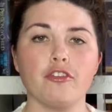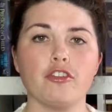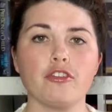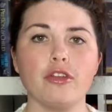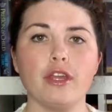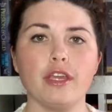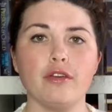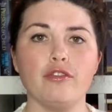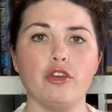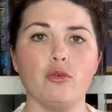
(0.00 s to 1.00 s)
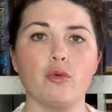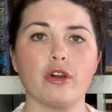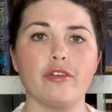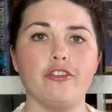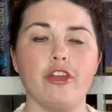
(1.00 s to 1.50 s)
it's just going to give you
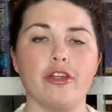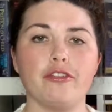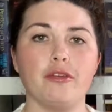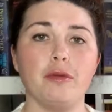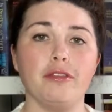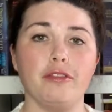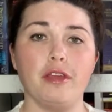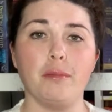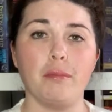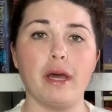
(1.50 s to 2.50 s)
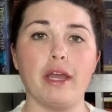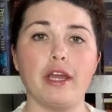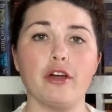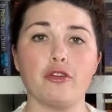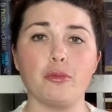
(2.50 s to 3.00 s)
more of a chance to be seen
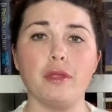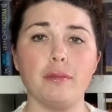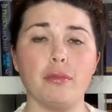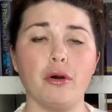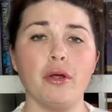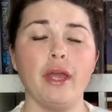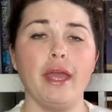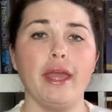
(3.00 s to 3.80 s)
by other people.